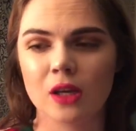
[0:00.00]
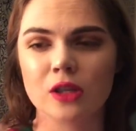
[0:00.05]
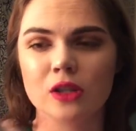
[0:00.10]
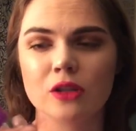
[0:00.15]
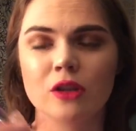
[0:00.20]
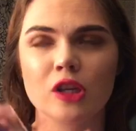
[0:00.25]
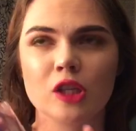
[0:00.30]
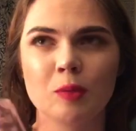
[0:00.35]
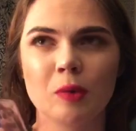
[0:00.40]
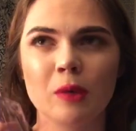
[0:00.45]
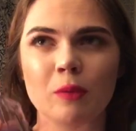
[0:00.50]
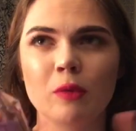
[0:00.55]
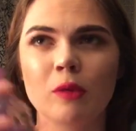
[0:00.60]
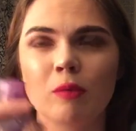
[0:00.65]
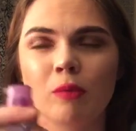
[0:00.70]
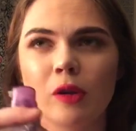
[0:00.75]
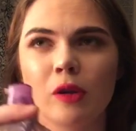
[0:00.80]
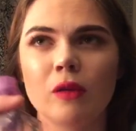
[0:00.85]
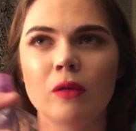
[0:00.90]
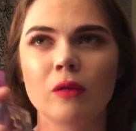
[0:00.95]
So there's purple,
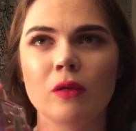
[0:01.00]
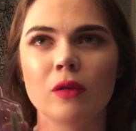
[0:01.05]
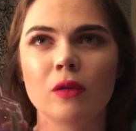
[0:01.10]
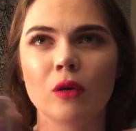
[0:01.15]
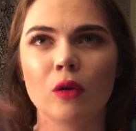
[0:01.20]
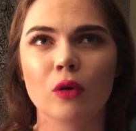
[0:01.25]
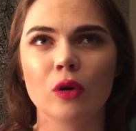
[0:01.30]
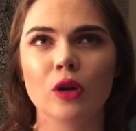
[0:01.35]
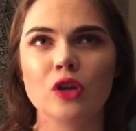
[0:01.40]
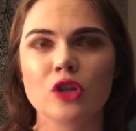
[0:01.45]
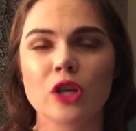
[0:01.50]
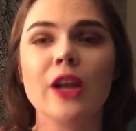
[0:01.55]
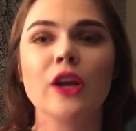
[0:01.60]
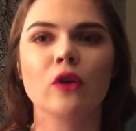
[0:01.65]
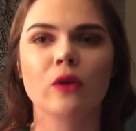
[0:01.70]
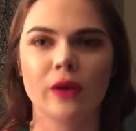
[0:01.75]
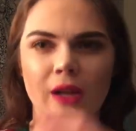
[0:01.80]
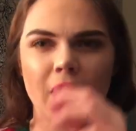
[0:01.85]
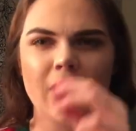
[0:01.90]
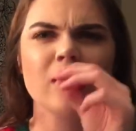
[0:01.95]
blue, orange, and
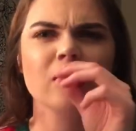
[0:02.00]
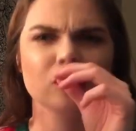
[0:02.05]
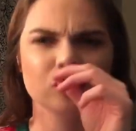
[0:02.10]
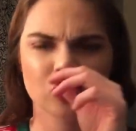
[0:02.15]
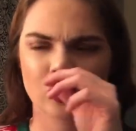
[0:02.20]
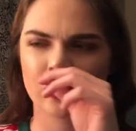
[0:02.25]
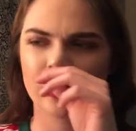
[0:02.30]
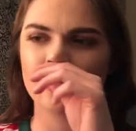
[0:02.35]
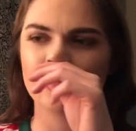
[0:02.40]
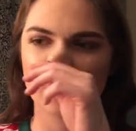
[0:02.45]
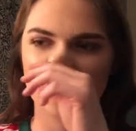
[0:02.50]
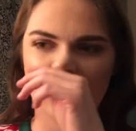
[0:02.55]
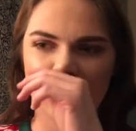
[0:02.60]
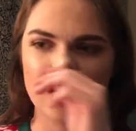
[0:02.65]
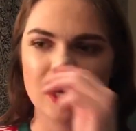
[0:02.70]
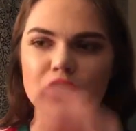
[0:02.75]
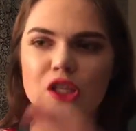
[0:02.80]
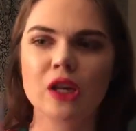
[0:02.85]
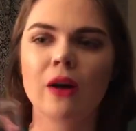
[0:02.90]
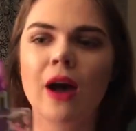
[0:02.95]
green. I think there's a green one.
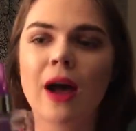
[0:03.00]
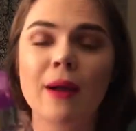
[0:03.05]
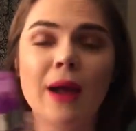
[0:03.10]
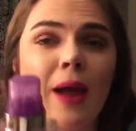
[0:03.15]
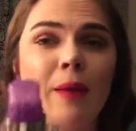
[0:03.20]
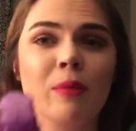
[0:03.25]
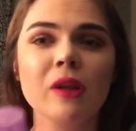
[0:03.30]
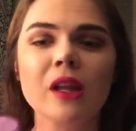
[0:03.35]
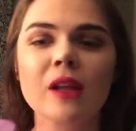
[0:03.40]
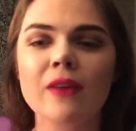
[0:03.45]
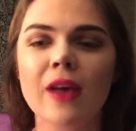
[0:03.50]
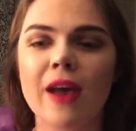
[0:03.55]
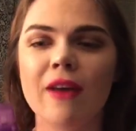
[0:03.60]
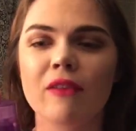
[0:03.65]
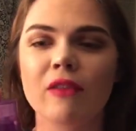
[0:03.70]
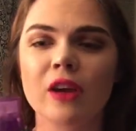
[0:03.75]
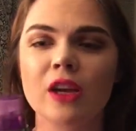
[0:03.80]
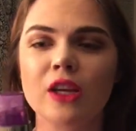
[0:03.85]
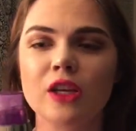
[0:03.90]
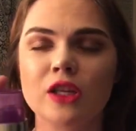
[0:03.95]
So I believe
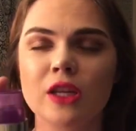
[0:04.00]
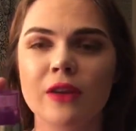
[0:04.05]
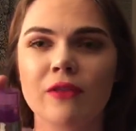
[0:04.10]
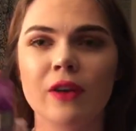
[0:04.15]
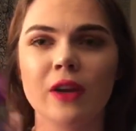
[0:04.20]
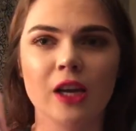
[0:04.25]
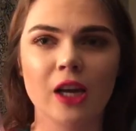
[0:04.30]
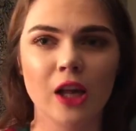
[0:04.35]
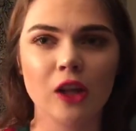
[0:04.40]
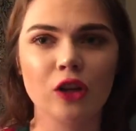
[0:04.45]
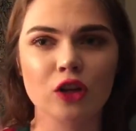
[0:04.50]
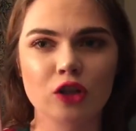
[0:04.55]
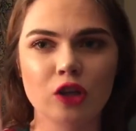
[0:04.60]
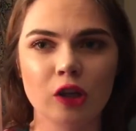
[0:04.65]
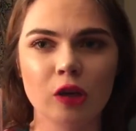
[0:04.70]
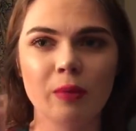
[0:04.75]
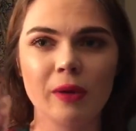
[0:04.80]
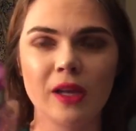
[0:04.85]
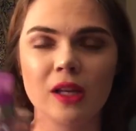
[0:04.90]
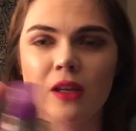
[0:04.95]
every different color
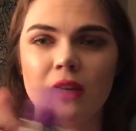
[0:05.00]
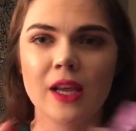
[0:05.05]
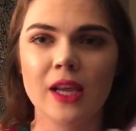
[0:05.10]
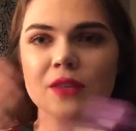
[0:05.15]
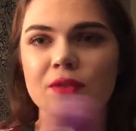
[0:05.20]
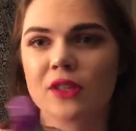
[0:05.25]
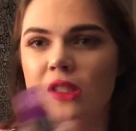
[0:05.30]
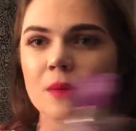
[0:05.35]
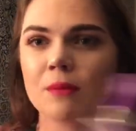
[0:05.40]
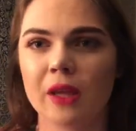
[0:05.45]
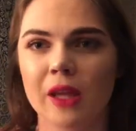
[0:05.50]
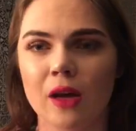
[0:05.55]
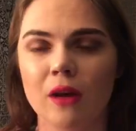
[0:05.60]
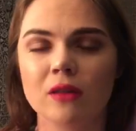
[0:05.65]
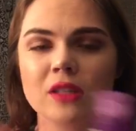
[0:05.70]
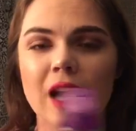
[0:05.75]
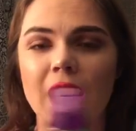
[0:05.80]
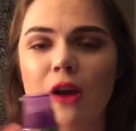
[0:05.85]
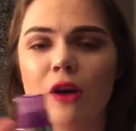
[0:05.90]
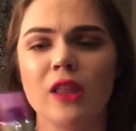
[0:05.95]
tube is for something
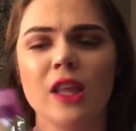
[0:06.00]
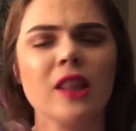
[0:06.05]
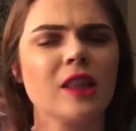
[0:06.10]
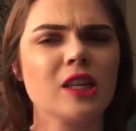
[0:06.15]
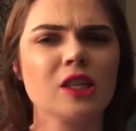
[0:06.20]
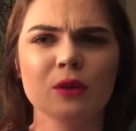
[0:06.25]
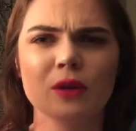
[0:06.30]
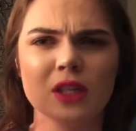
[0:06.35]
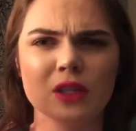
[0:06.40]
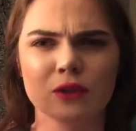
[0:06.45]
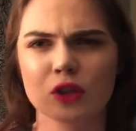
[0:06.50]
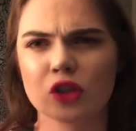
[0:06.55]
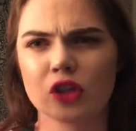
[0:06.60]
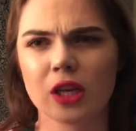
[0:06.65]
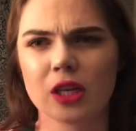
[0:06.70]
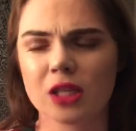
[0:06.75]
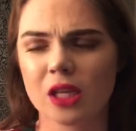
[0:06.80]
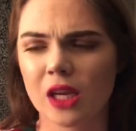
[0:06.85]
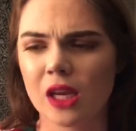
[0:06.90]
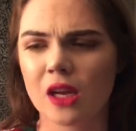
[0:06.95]
else. I think this one is for
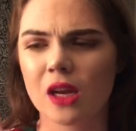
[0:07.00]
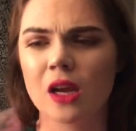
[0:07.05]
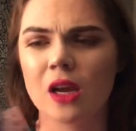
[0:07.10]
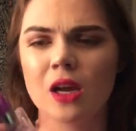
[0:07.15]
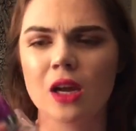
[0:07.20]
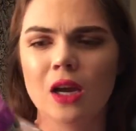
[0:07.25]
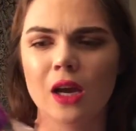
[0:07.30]
dry skin.